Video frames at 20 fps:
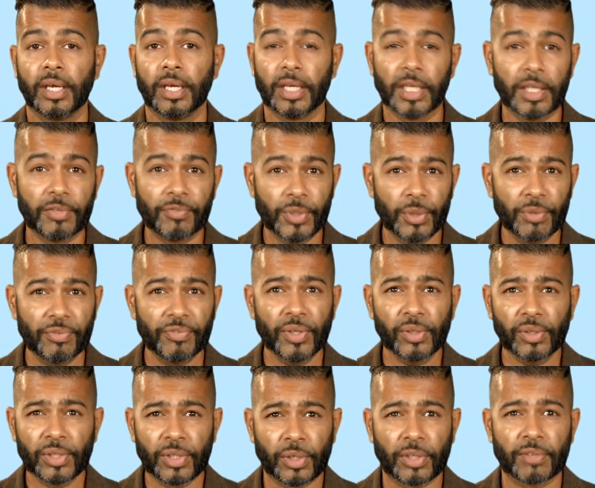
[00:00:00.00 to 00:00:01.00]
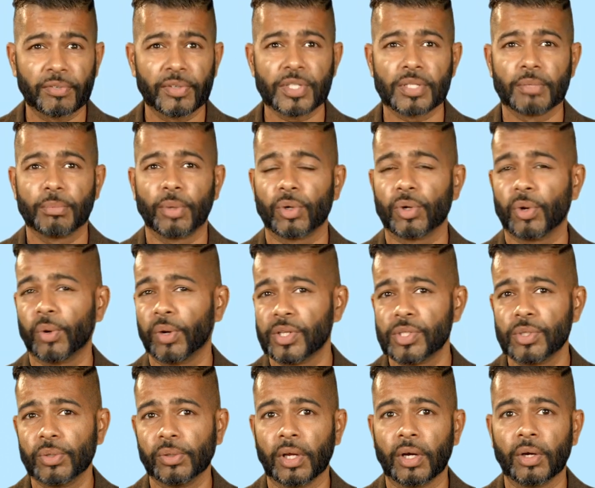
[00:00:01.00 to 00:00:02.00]
If you feel nervous about going
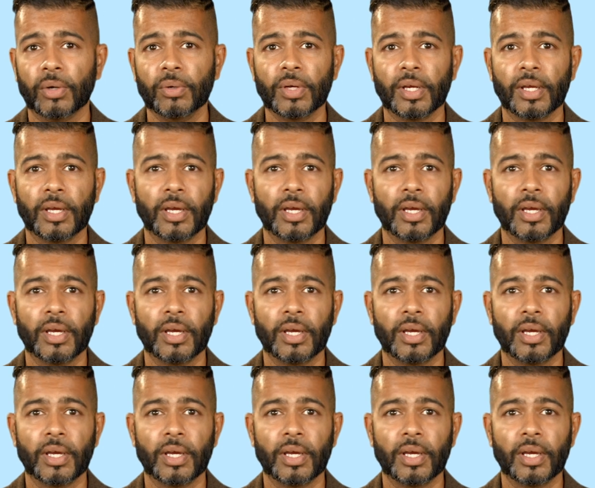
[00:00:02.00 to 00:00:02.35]
too low,